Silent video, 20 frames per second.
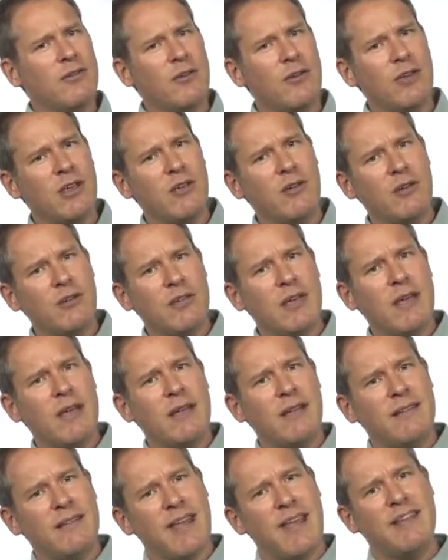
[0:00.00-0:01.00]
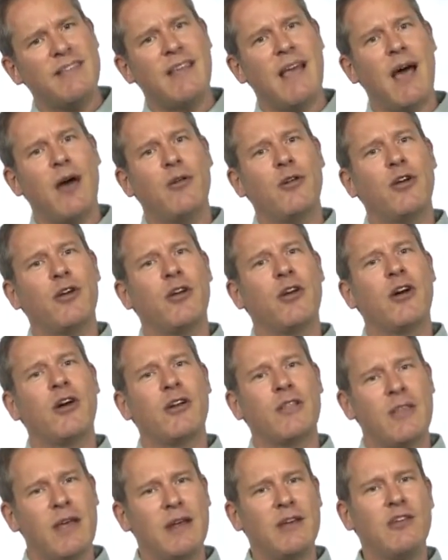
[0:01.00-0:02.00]
Don Quixote takes out
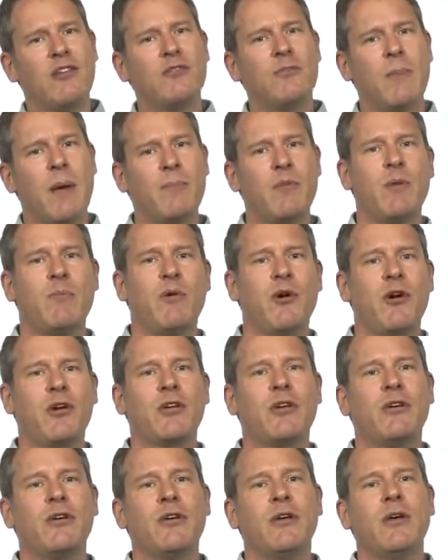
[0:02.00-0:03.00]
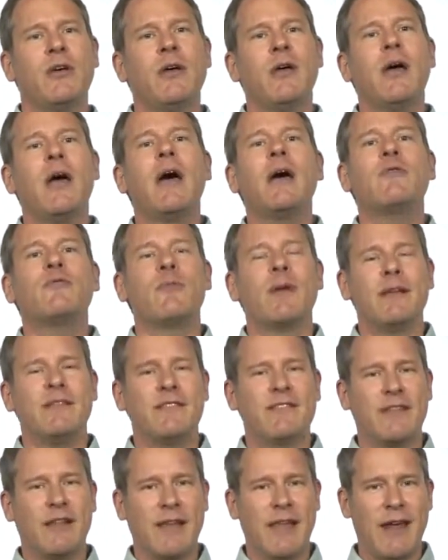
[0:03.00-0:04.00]
Cardenio's memory book and writes
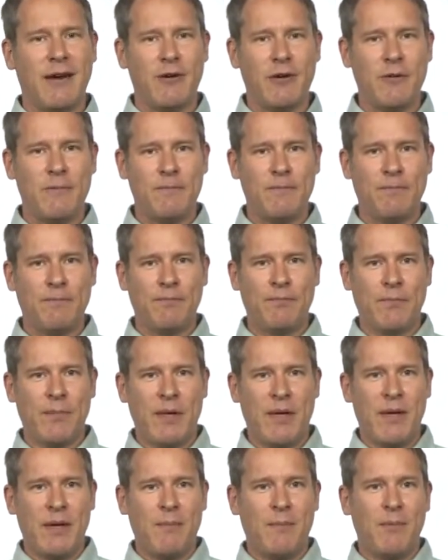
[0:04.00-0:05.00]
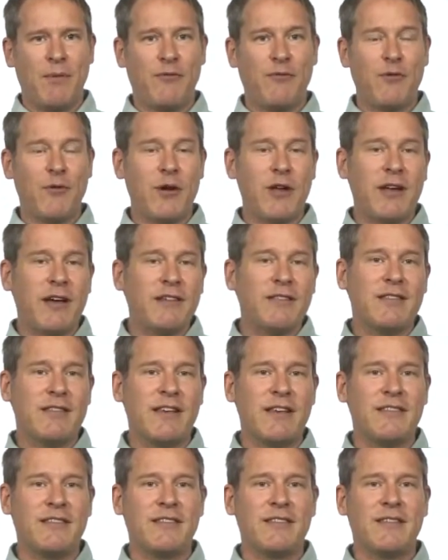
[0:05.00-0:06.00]
the letter. Before he does
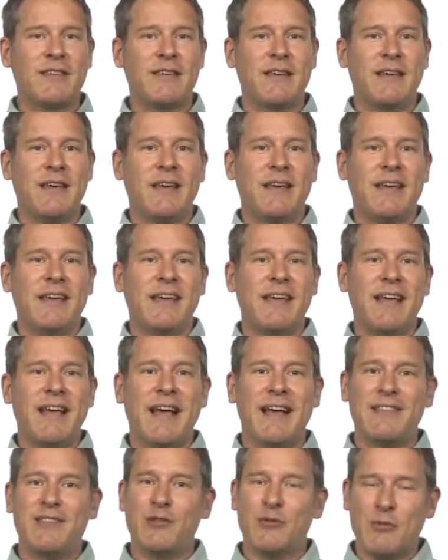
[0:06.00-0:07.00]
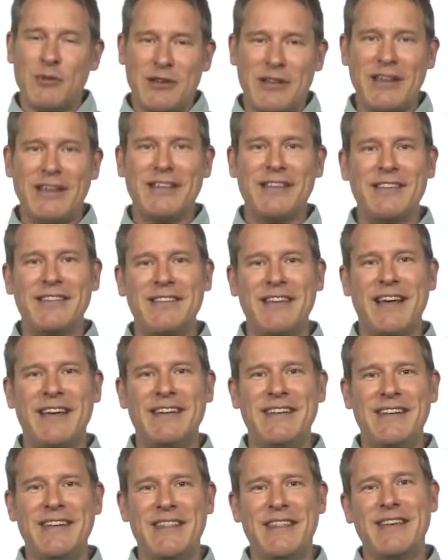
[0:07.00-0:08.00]
this, he has the ridiculous
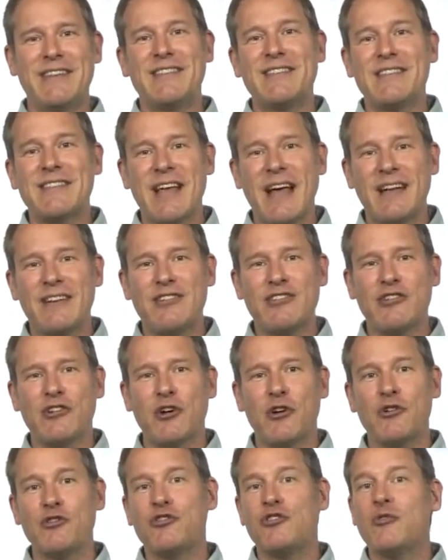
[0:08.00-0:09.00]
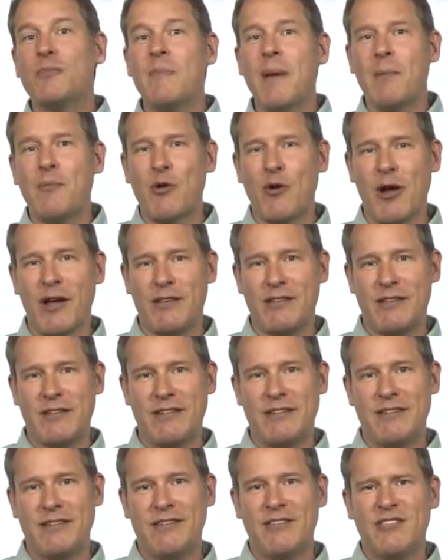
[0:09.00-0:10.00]
idea that Sancho should memorize
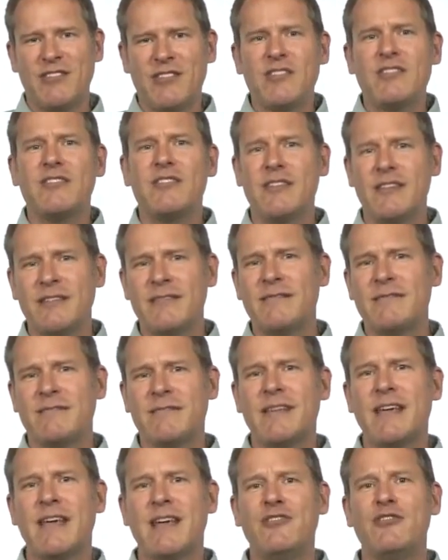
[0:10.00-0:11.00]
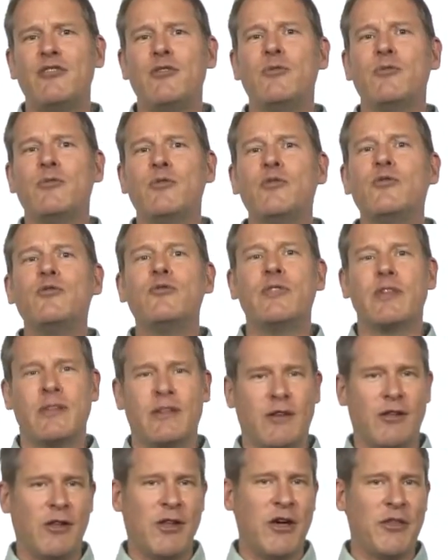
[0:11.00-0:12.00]
it, just in case you lose it
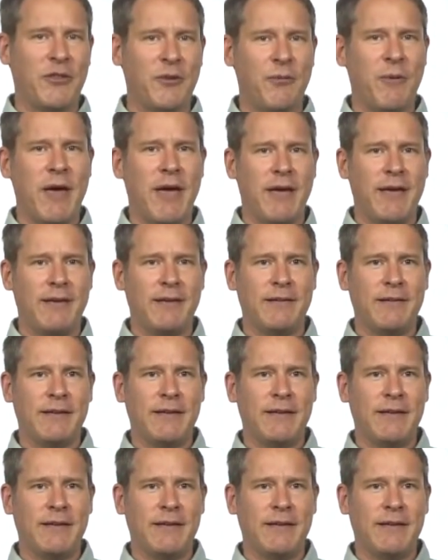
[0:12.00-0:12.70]
along the way.